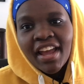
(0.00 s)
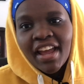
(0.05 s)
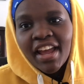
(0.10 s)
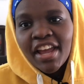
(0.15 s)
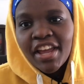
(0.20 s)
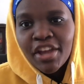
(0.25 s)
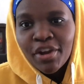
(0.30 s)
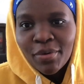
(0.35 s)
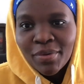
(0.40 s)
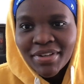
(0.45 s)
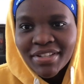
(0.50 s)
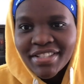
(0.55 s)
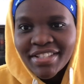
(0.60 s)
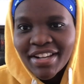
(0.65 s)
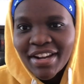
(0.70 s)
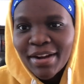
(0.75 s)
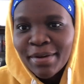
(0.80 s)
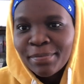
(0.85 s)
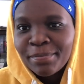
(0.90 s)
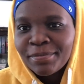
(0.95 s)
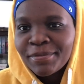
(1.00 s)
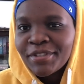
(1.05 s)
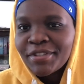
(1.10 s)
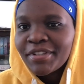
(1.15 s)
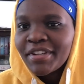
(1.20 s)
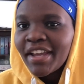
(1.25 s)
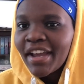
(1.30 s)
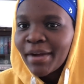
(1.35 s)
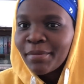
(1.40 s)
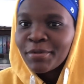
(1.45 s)
Hey, what's up?
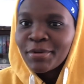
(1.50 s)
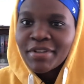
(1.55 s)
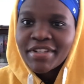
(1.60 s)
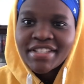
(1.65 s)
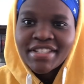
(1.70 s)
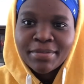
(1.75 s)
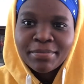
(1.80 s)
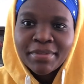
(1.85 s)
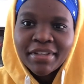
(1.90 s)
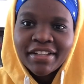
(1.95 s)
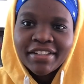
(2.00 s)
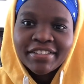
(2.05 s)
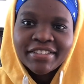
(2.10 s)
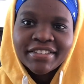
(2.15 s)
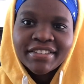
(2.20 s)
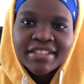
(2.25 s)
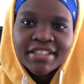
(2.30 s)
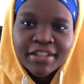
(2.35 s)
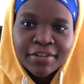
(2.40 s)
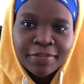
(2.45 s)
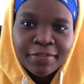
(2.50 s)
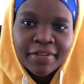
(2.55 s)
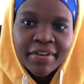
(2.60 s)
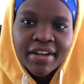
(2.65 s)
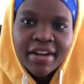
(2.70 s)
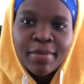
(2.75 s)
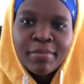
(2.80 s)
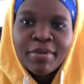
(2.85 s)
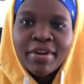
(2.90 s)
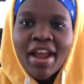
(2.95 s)
Today I'm doing something a little different.
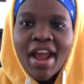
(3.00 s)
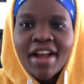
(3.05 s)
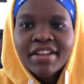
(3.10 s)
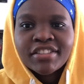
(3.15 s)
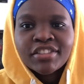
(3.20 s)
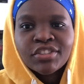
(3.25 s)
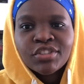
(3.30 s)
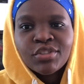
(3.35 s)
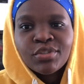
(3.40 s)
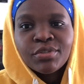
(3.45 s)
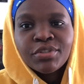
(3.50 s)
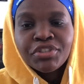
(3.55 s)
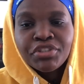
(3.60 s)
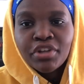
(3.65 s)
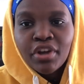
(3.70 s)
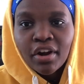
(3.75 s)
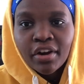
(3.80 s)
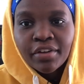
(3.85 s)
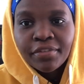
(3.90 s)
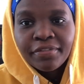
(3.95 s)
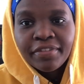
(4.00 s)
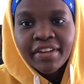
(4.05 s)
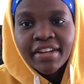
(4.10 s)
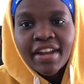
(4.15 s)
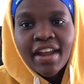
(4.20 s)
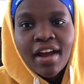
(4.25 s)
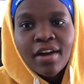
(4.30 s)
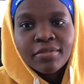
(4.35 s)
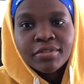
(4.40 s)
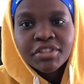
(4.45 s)
I'm reacting to Geography
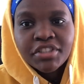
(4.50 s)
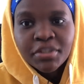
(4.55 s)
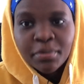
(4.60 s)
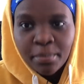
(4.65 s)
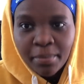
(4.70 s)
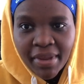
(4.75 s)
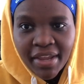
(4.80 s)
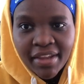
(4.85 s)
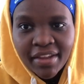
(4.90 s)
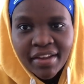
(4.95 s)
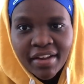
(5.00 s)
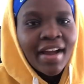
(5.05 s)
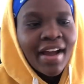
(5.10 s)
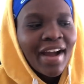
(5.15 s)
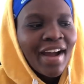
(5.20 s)
Now Jamaica.